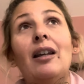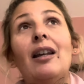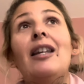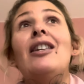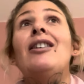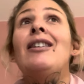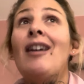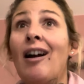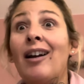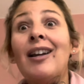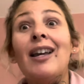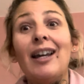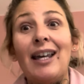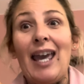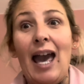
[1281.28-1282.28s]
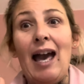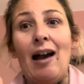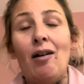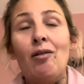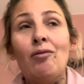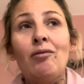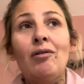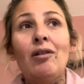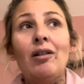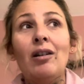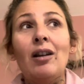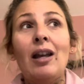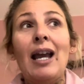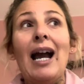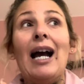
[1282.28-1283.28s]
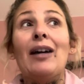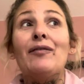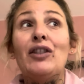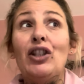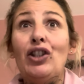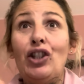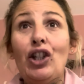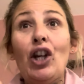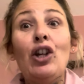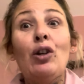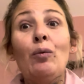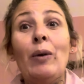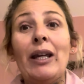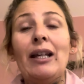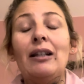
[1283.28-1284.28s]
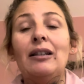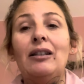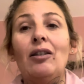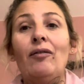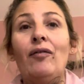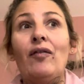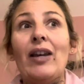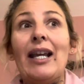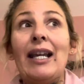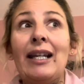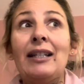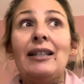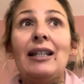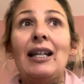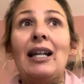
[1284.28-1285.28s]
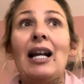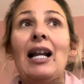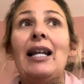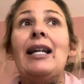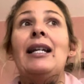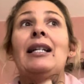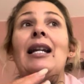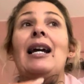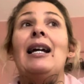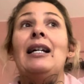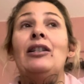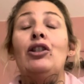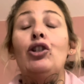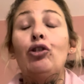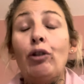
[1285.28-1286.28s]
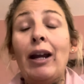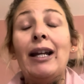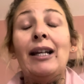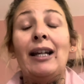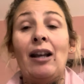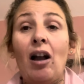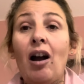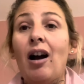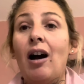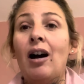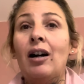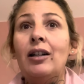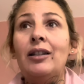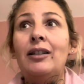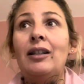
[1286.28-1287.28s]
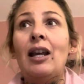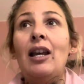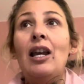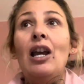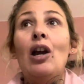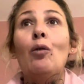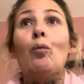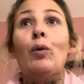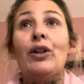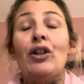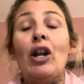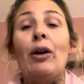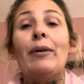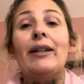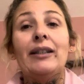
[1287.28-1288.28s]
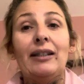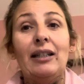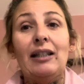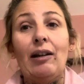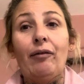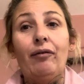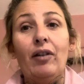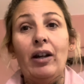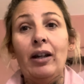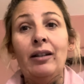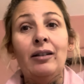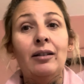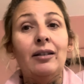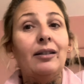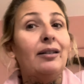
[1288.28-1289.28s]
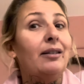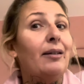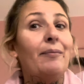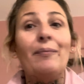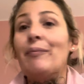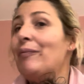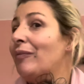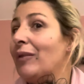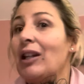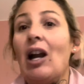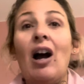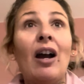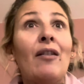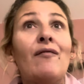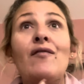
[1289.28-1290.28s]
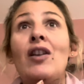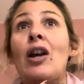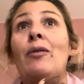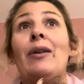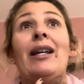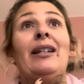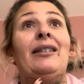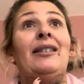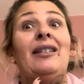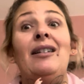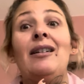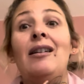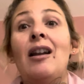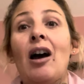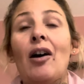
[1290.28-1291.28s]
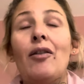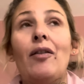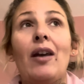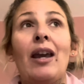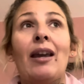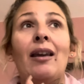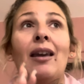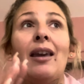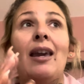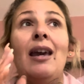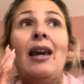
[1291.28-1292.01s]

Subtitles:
younger cow, after 2 weeks of eating clean and training hard, would notice a difference. I've noticed nothing.